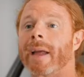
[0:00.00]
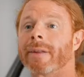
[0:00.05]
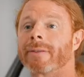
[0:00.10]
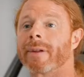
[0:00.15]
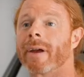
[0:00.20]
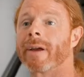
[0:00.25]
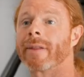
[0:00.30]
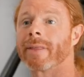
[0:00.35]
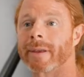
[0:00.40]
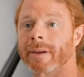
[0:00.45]
I
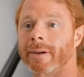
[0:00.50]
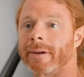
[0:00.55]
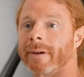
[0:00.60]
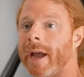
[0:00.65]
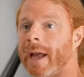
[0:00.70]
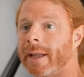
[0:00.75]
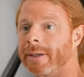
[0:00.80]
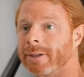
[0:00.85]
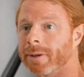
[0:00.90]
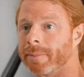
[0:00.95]
saw in the
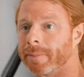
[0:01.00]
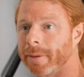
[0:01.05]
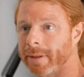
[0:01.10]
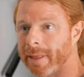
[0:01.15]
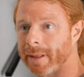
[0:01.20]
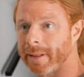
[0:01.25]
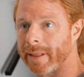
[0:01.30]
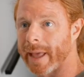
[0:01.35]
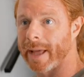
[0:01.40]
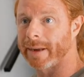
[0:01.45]
garage you put
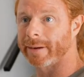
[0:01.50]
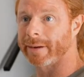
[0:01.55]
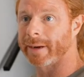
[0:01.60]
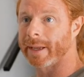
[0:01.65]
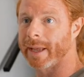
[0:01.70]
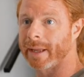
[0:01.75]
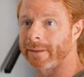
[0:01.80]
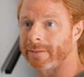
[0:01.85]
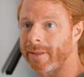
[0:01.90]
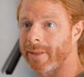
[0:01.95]
the ladder
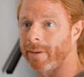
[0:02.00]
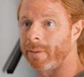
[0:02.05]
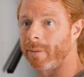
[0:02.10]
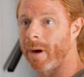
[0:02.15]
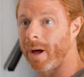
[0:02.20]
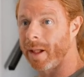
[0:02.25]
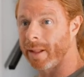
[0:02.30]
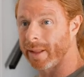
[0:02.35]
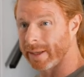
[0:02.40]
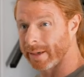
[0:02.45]
against the
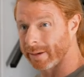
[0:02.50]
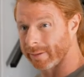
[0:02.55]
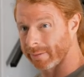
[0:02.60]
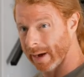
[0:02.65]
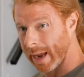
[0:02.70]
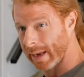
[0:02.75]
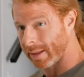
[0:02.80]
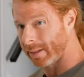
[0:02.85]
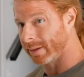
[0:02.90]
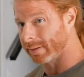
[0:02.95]
wall at a
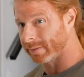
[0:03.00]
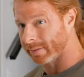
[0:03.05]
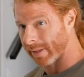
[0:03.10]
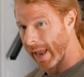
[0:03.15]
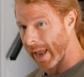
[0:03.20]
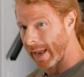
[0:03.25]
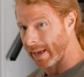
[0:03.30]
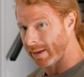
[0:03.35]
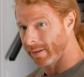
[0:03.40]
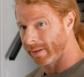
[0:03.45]
reckless
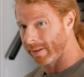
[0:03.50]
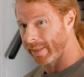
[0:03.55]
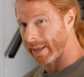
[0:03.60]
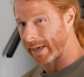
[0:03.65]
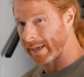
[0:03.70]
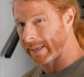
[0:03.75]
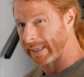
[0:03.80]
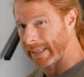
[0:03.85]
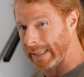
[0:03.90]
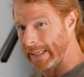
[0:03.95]
angle
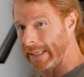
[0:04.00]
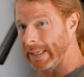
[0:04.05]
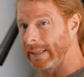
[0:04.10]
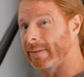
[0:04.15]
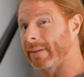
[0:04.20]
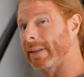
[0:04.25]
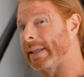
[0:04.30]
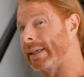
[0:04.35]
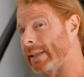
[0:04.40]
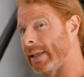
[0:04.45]
that could
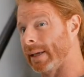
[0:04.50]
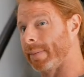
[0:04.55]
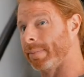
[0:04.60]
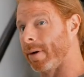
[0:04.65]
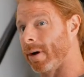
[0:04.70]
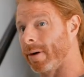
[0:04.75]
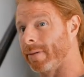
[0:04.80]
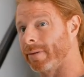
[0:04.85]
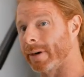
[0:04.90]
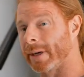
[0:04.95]
easily tip
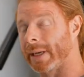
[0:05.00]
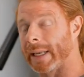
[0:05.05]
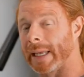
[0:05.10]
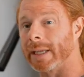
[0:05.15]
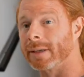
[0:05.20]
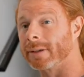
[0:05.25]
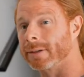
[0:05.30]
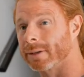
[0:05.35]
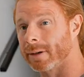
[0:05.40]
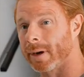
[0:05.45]
over and
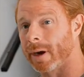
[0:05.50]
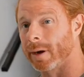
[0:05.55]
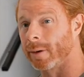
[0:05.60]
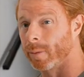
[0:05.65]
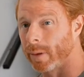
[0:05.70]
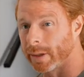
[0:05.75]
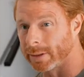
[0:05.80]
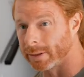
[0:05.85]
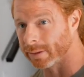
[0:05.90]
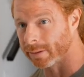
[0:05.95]
injure our
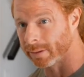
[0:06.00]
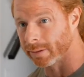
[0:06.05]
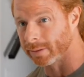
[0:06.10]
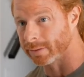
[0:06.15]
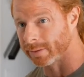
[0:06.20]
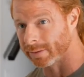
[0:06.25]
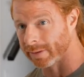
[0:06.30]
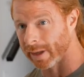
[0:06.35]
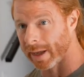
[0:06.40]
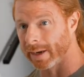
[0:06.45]

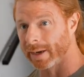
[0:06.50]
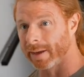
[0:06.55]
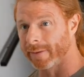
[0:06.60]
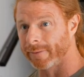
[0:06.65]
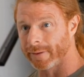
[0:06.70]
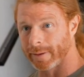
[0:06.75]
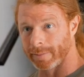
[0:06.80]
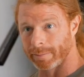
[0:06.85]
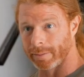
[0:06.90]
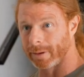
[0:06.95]
one-year-old son
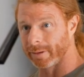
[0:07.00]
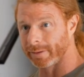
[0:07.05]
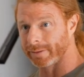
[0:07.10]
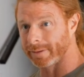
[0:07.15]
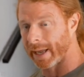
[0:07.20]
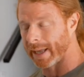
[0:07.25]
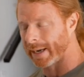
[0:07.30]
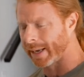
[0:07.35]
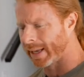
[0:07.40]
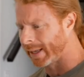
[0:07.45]
if he pulls
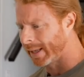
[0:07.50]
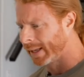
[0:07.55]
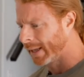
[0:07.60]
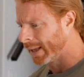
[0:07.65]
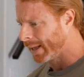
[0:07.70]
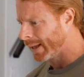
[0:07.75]
on it.